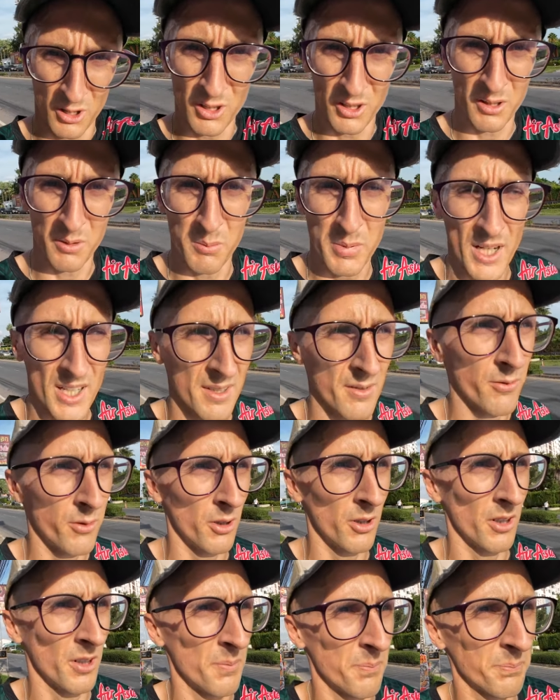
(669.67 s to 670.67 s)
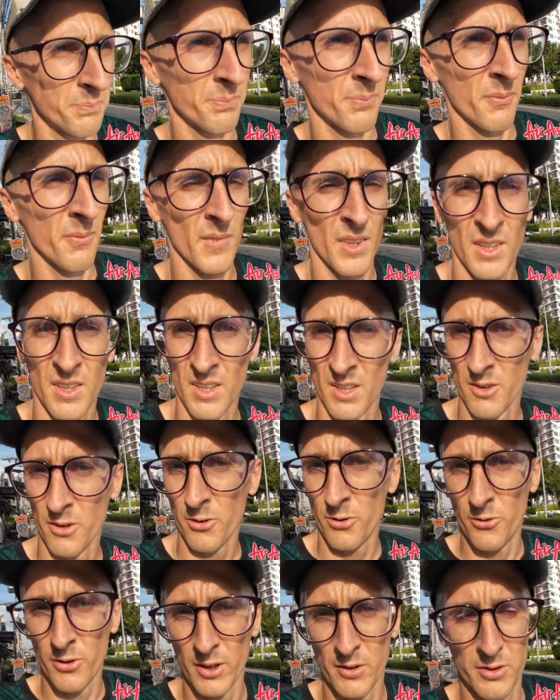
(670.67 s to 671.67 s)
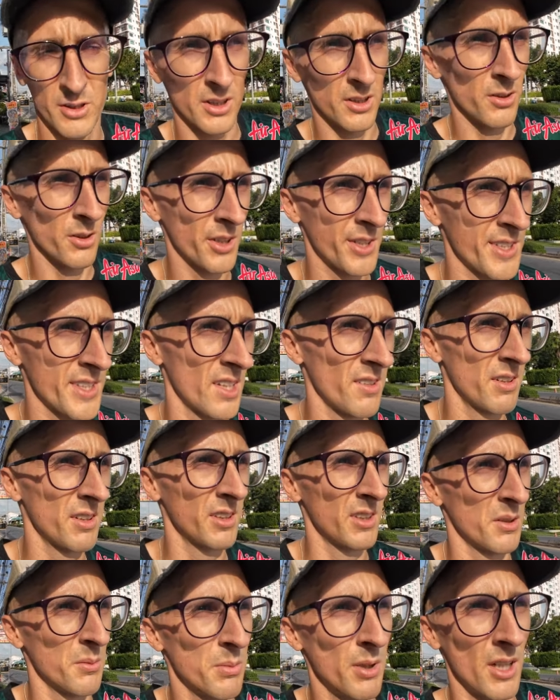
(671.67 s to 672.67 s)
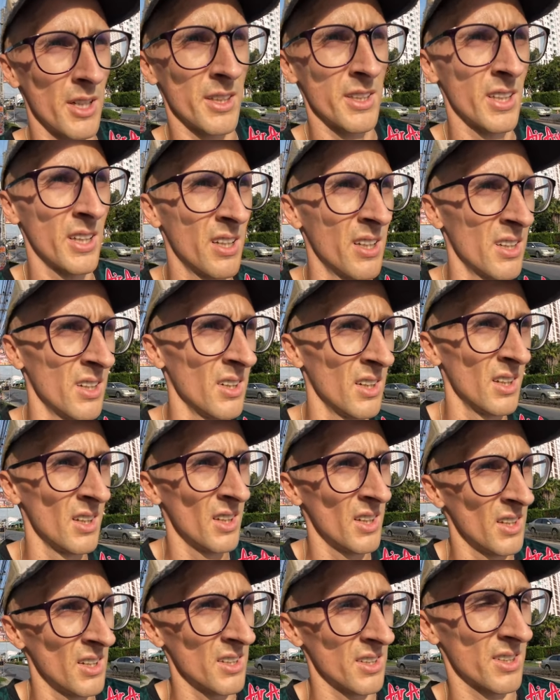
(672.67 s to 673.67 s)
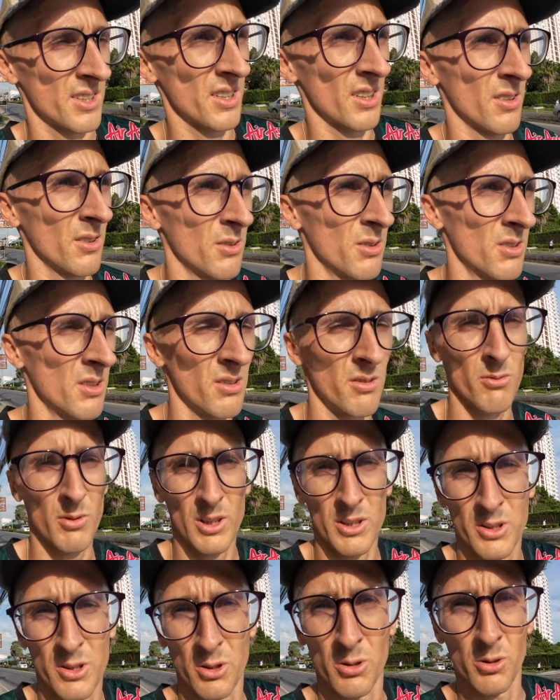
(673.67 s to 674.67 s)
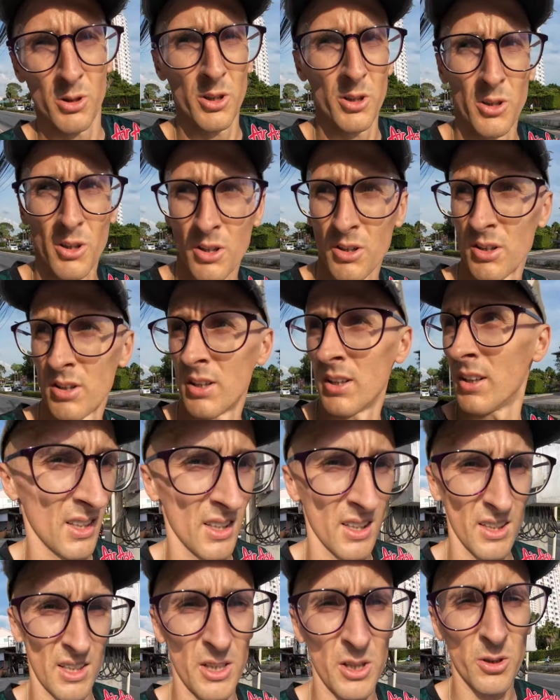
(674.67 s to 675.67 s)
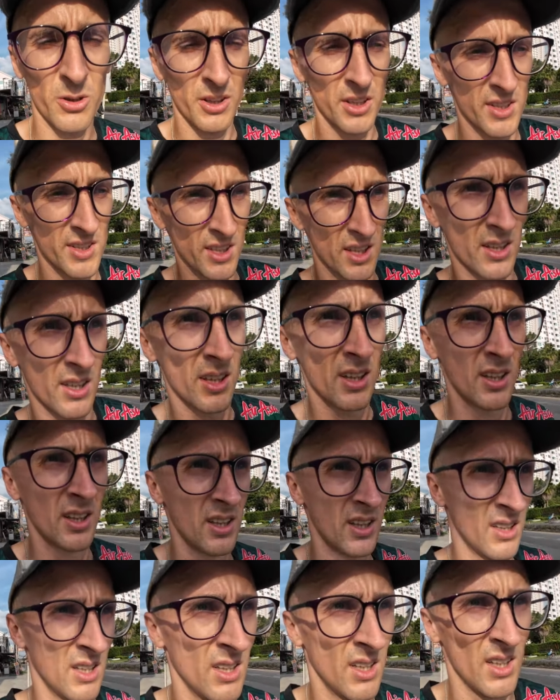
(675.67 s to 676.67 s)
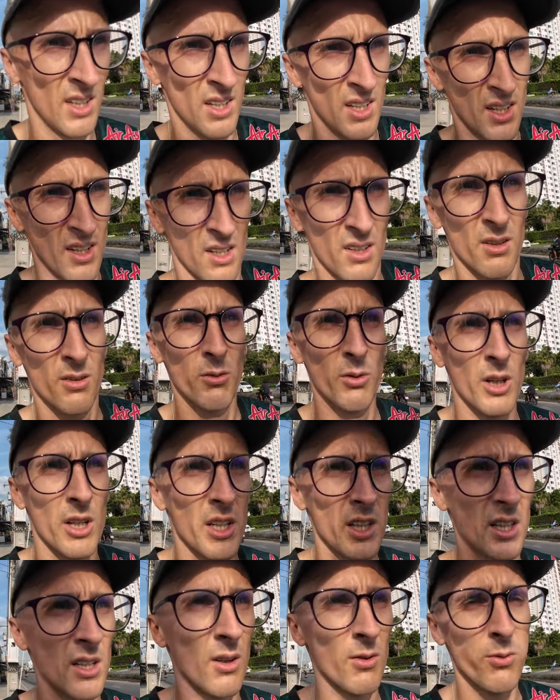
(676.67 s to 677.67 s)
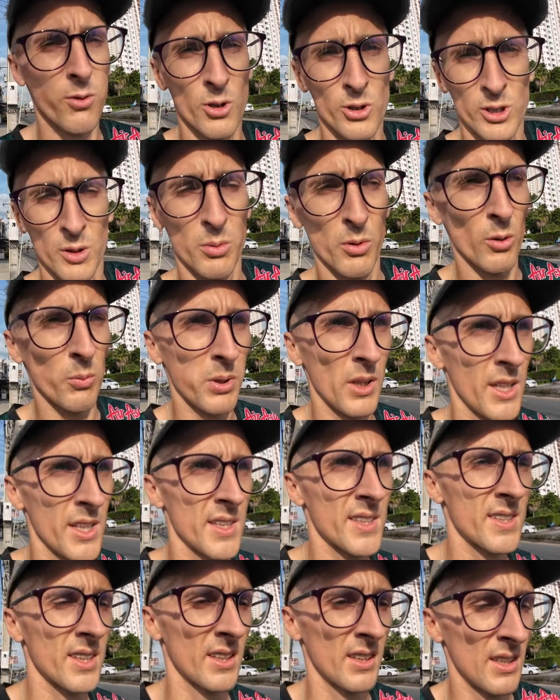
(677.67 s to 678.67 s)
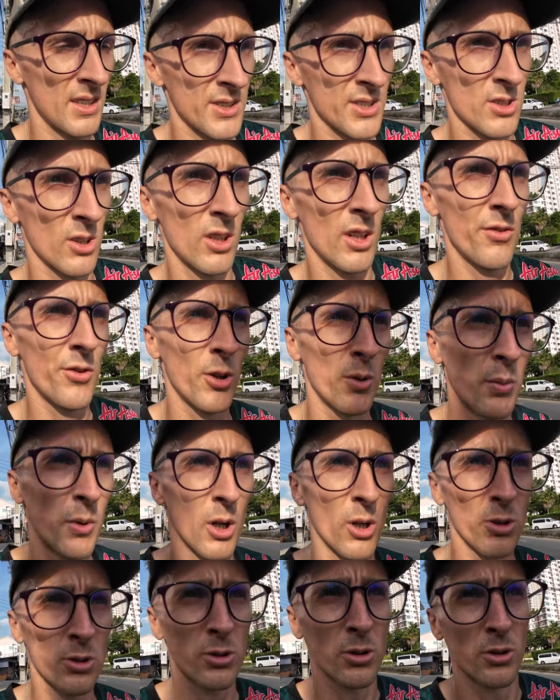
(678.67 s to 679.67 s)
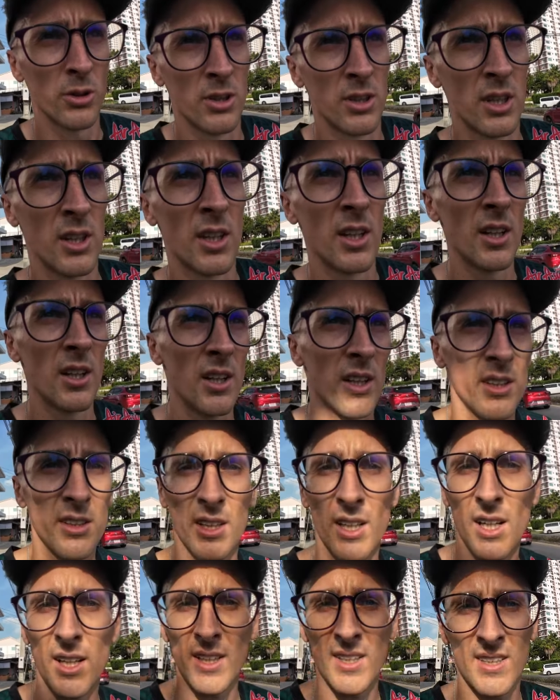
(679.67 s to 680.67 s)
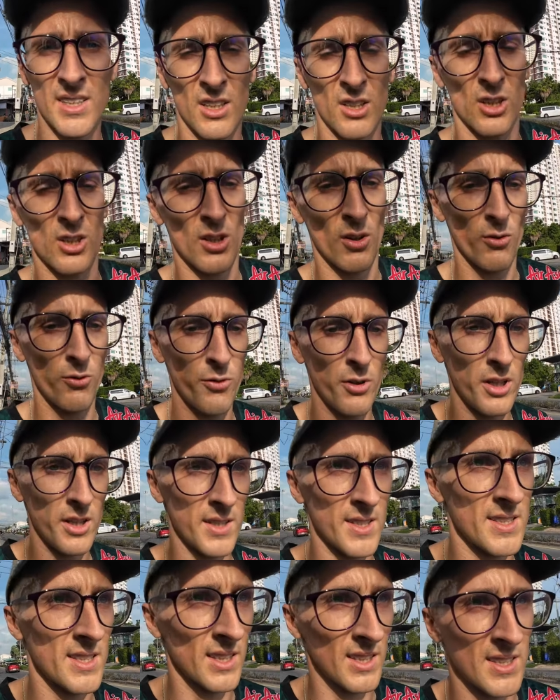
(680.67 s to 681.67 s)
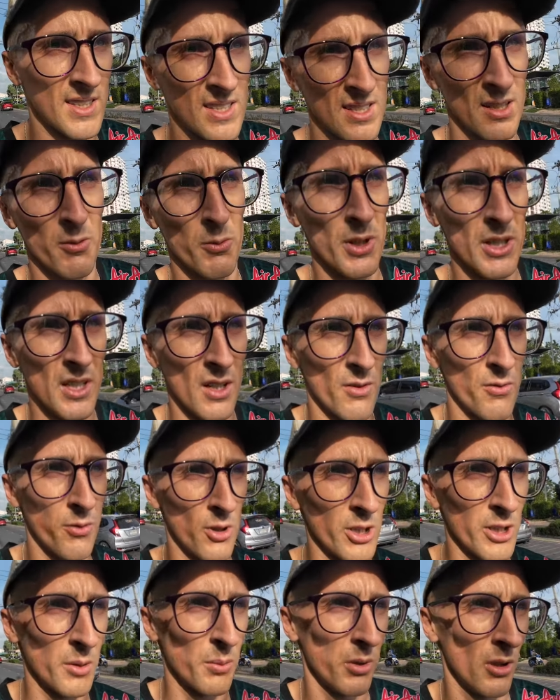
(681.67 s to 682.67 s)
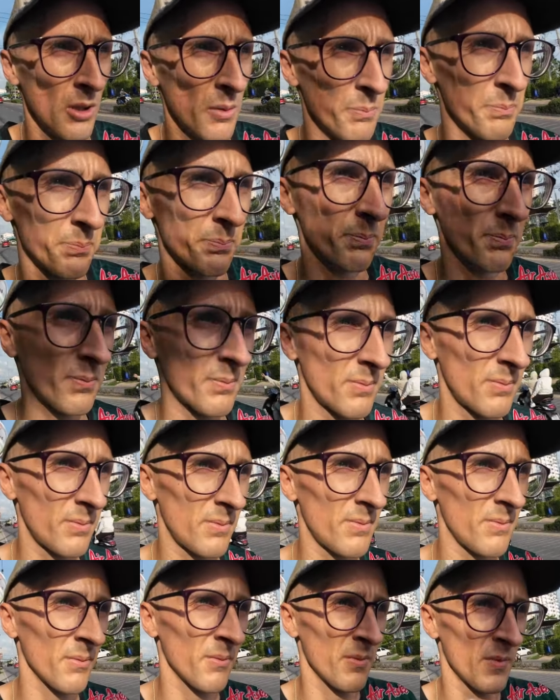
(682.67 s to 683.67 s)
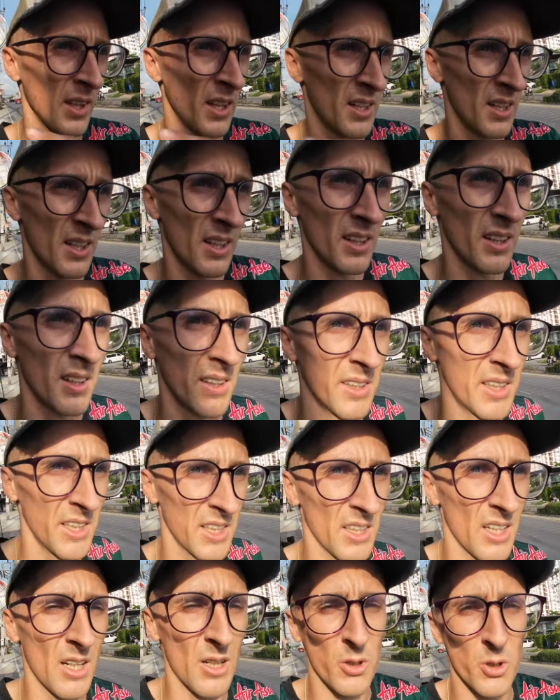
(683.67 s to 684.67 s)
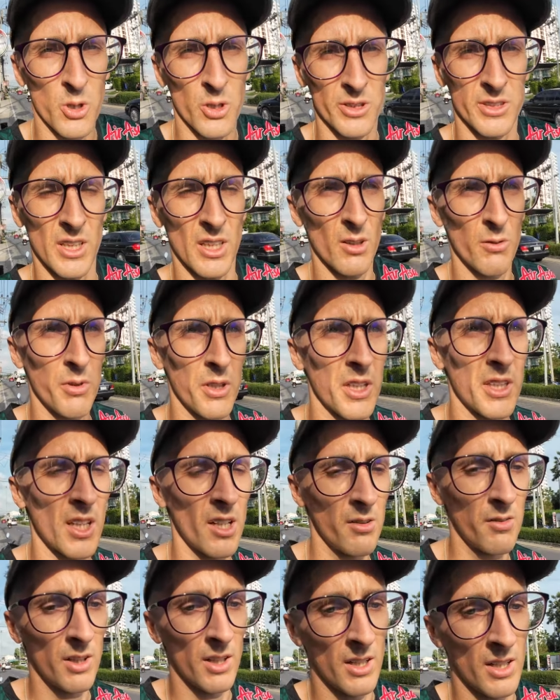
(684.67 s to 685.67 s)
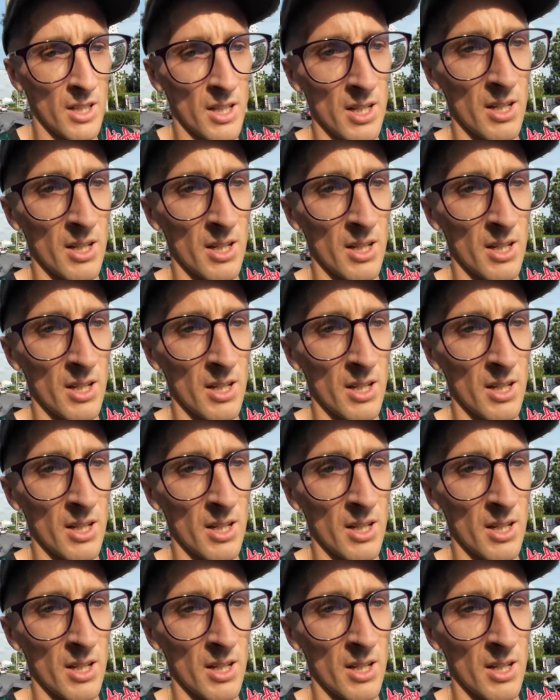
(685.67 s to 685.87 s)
or back for 50 or 70 baht so 1 2 euro Rayong is a very affordable place and also if you go to nicer cafes it's very affordable near our hotel we have a